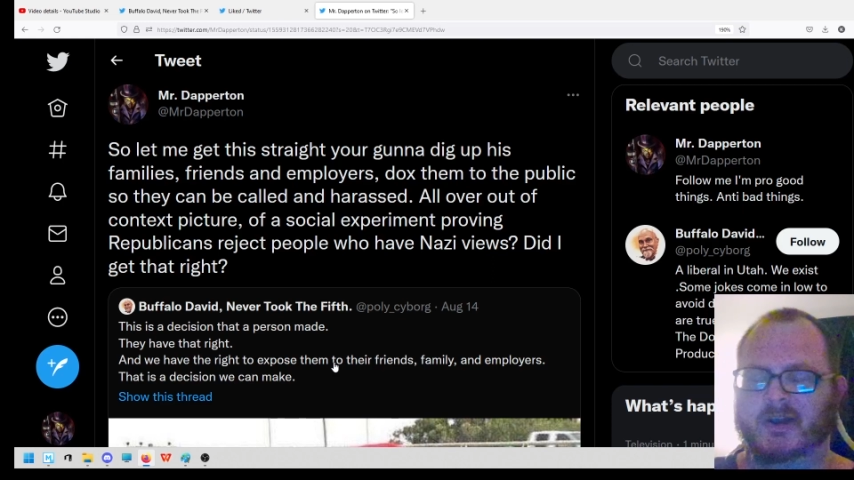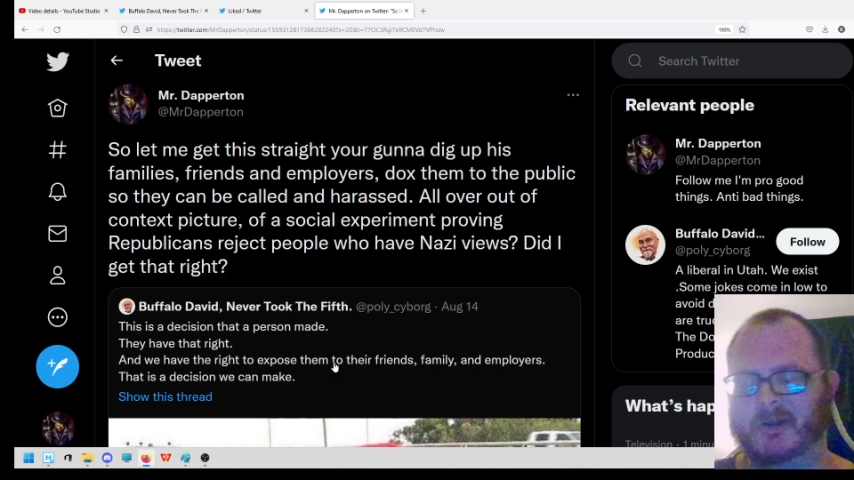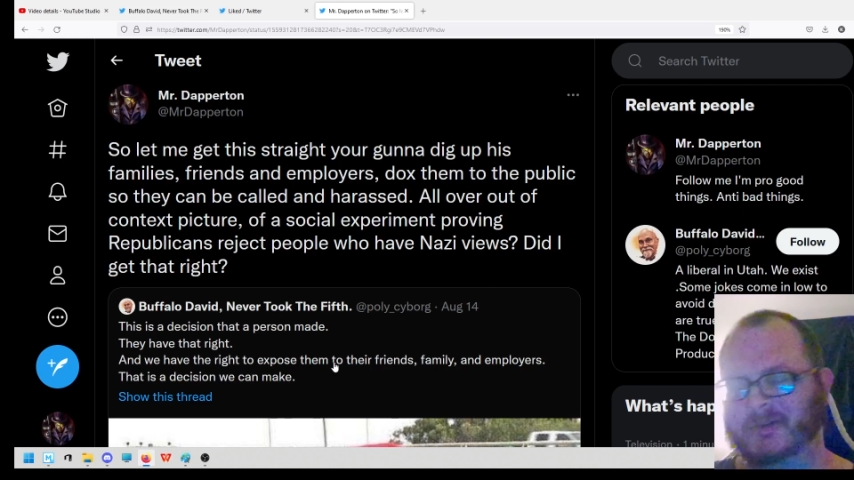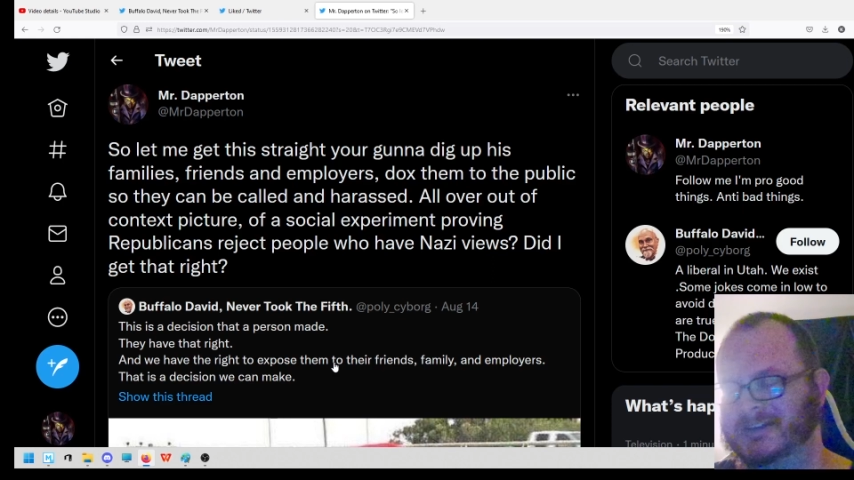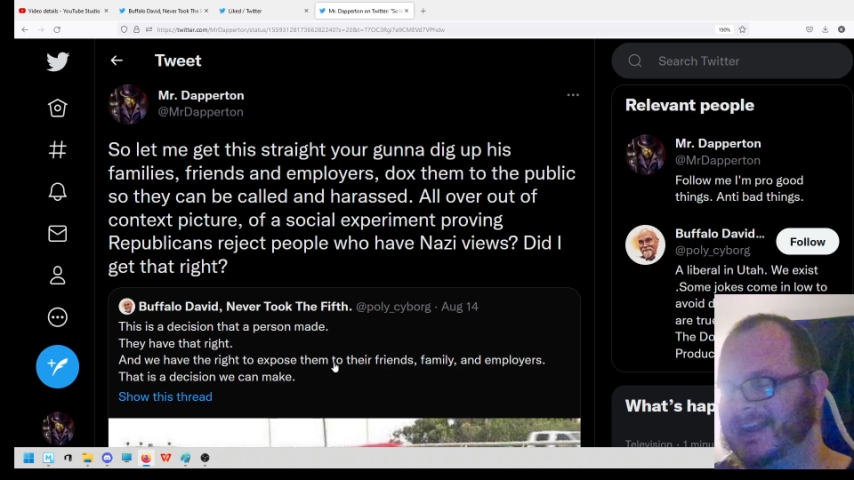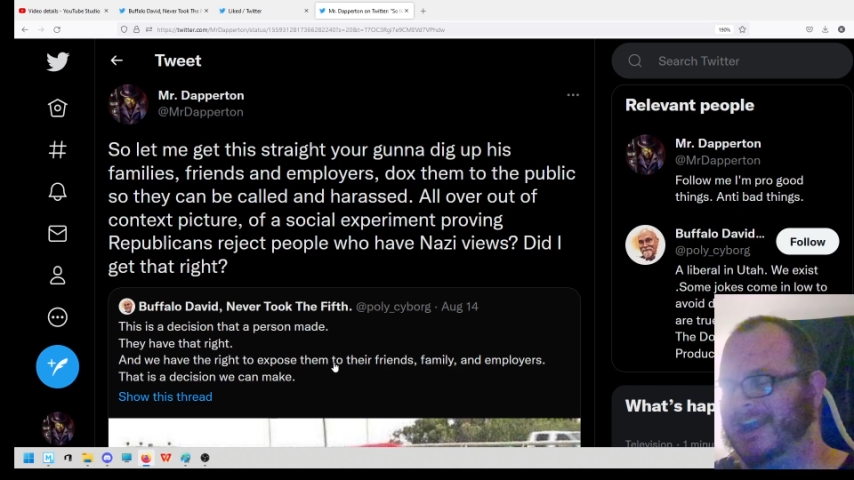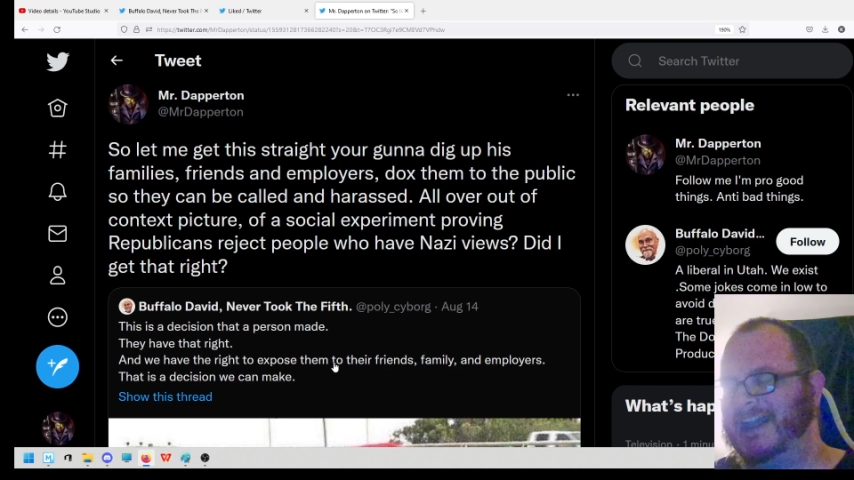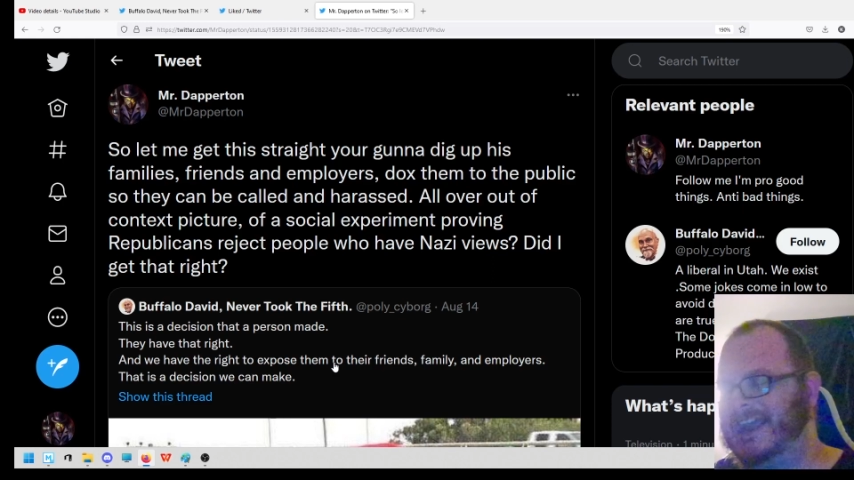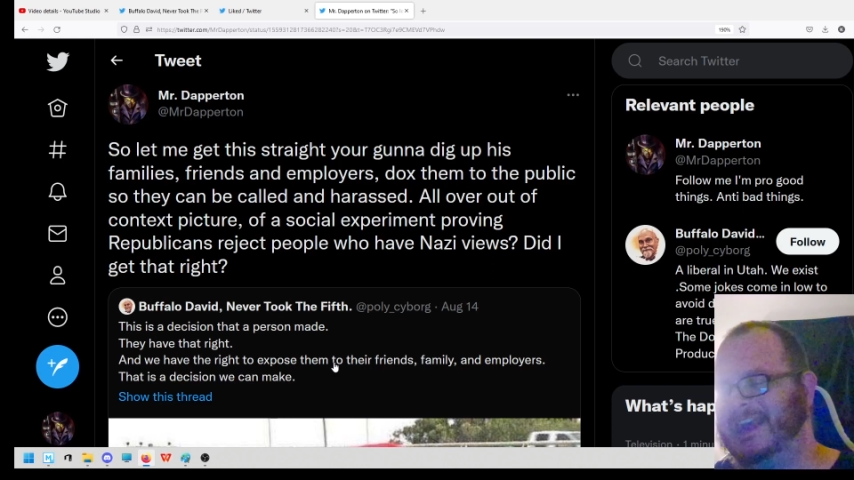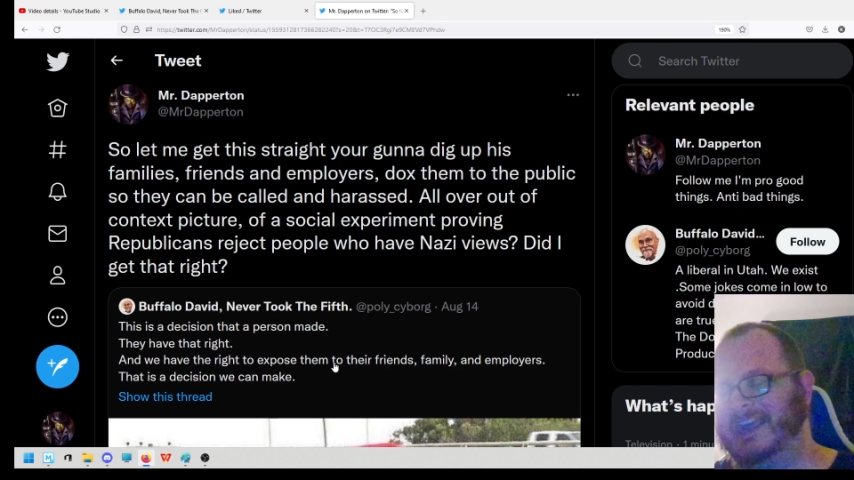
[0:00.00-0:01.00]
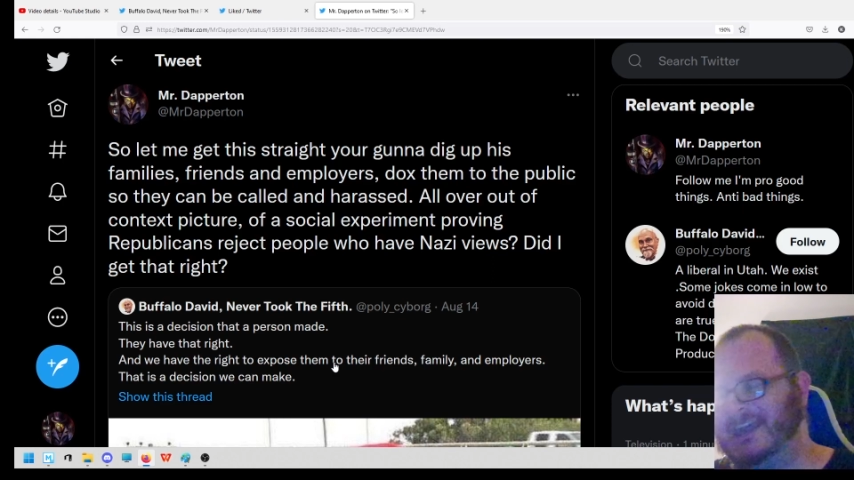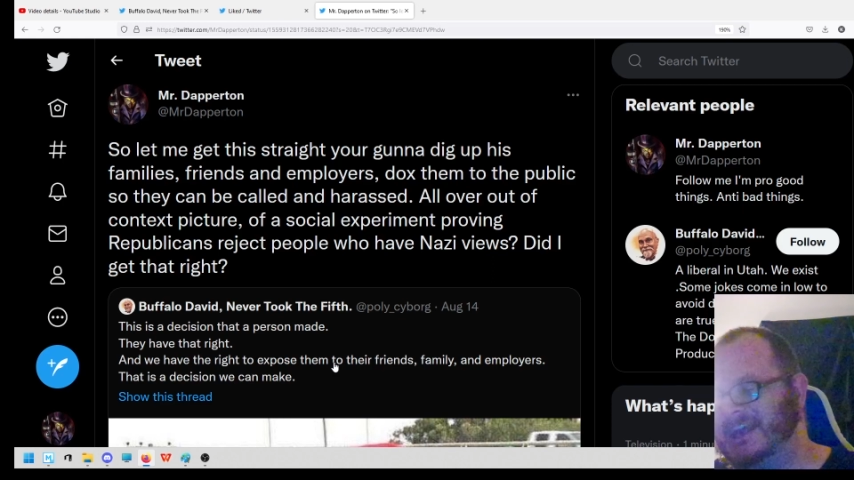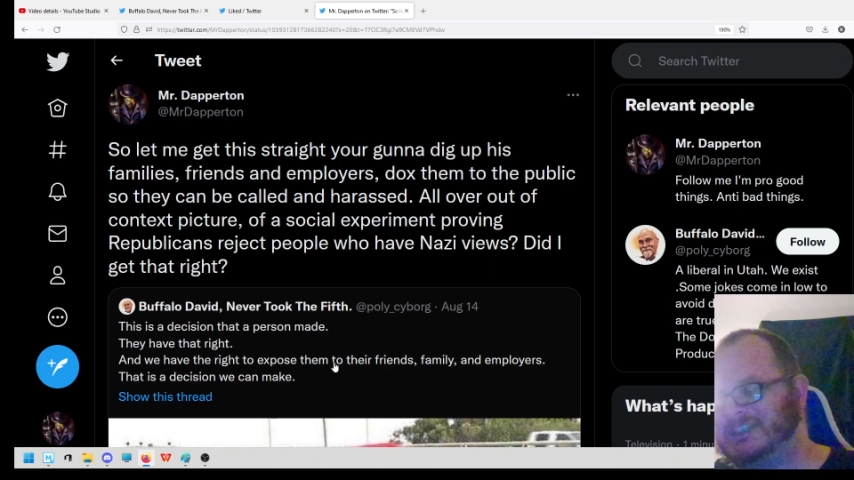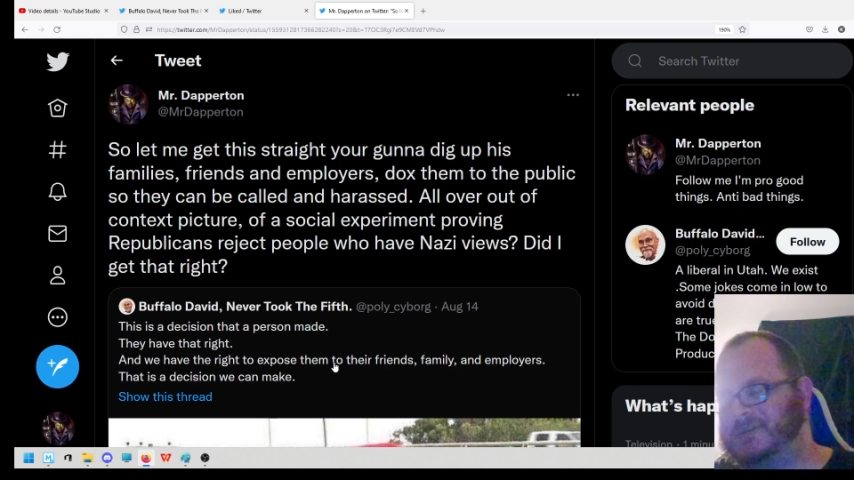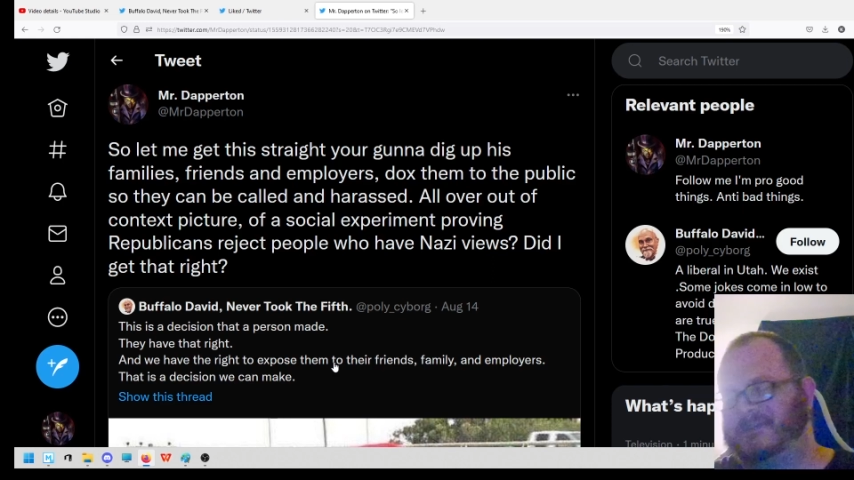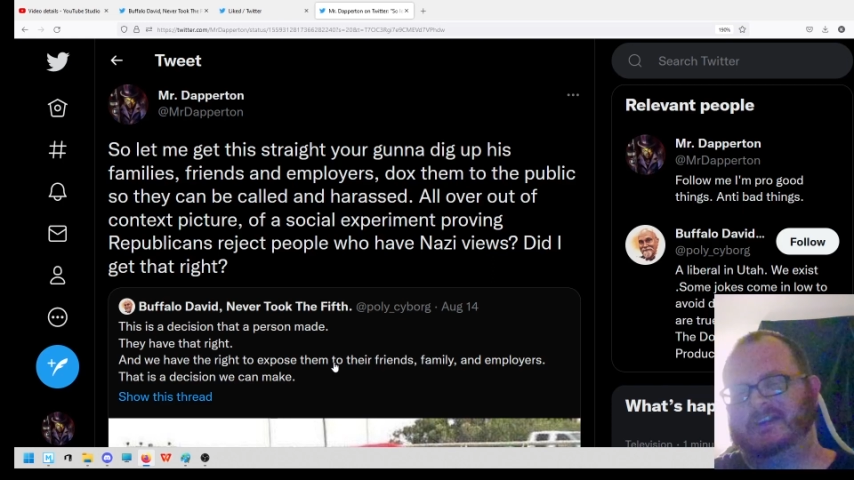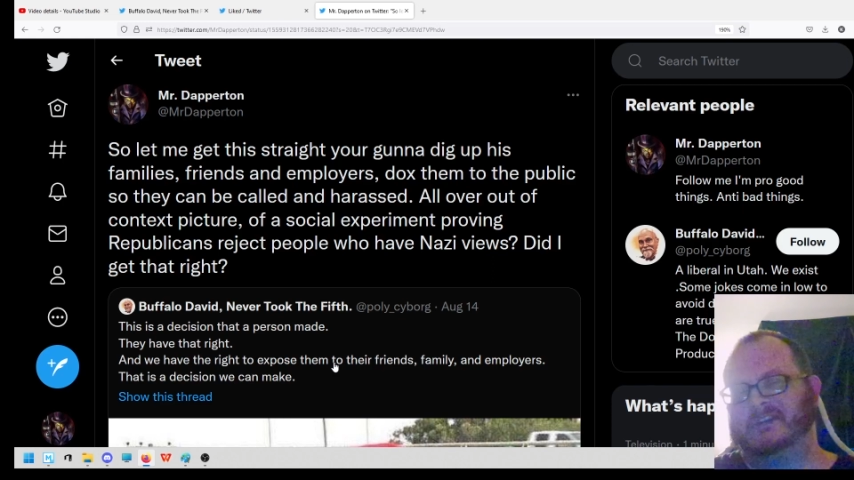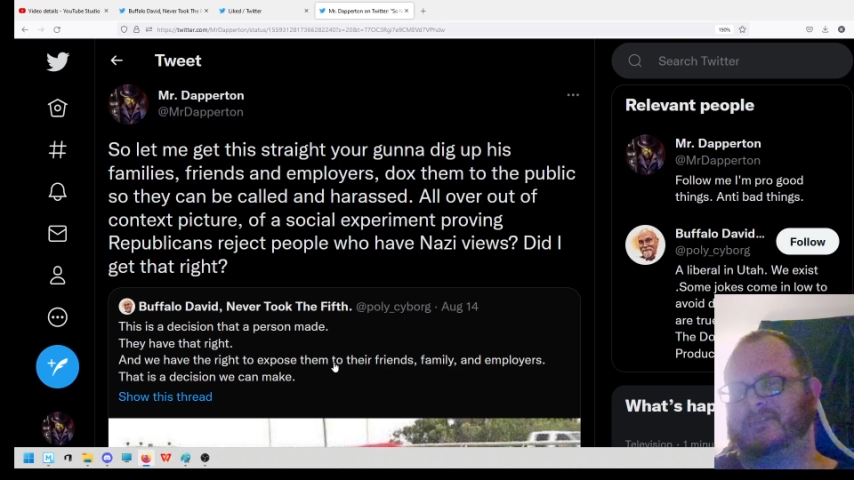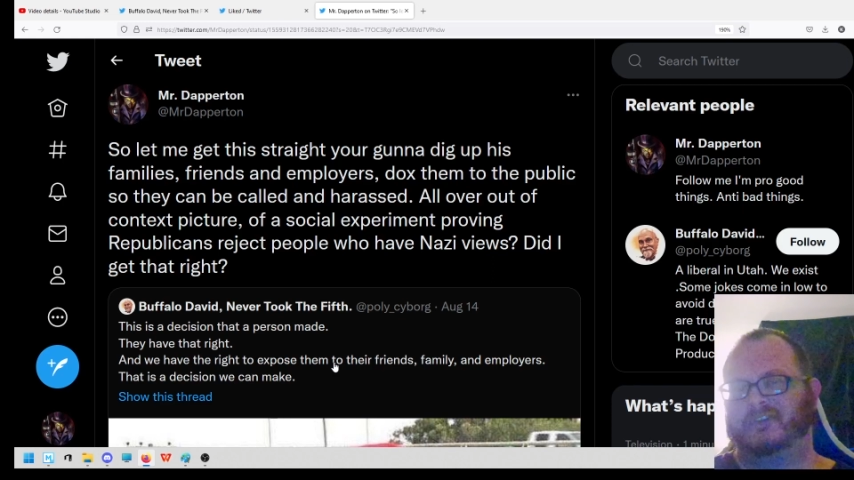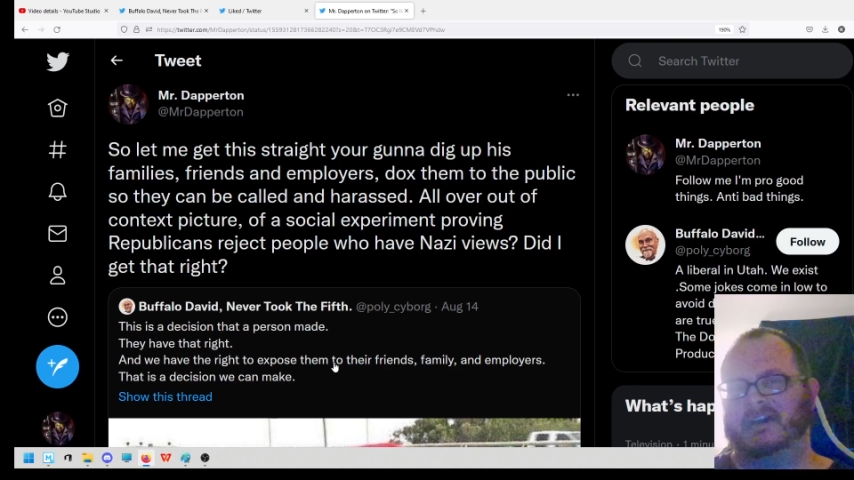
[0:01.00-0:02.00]
So it, it just it's
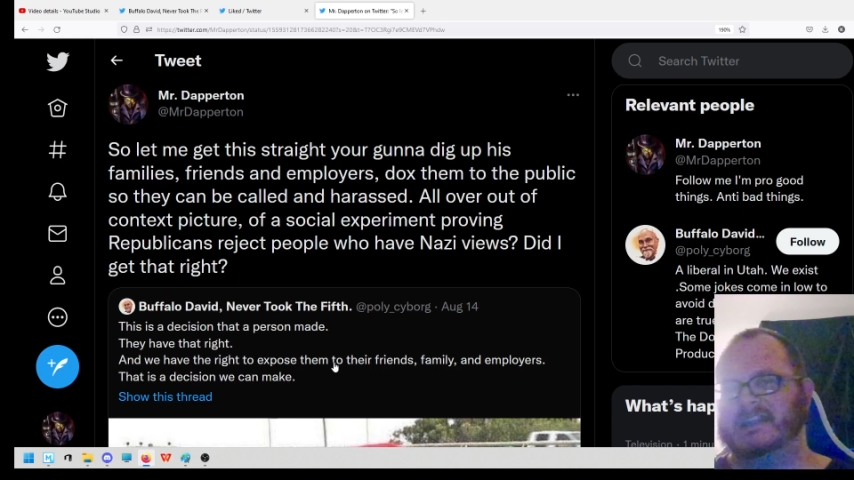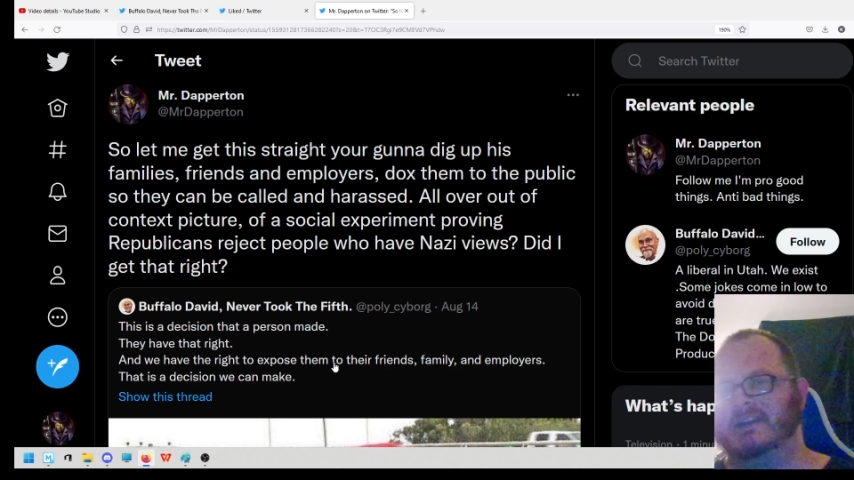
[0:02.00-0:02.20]
just funny